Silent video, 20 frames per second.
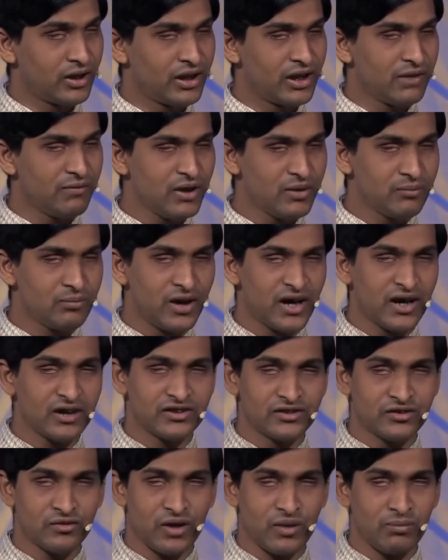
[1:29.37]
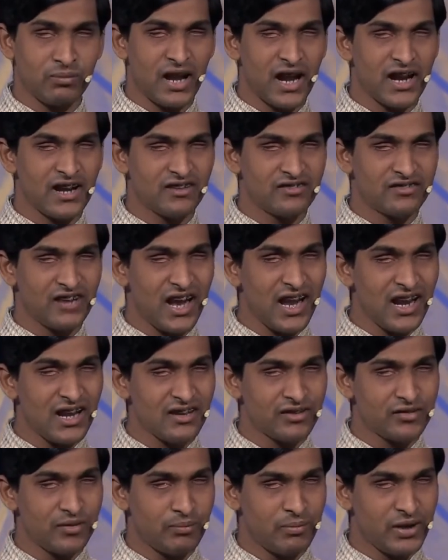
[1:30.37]
Giving birth to a blind
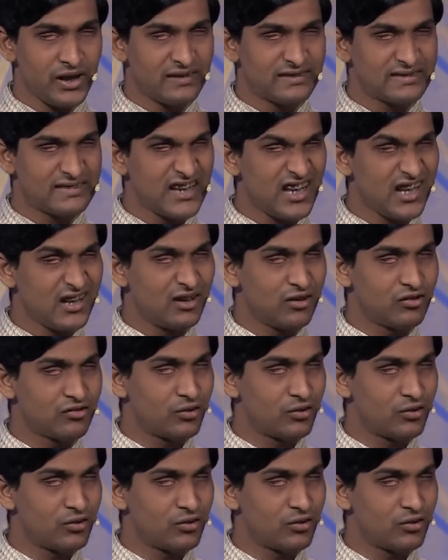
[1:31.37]
child is a big sin.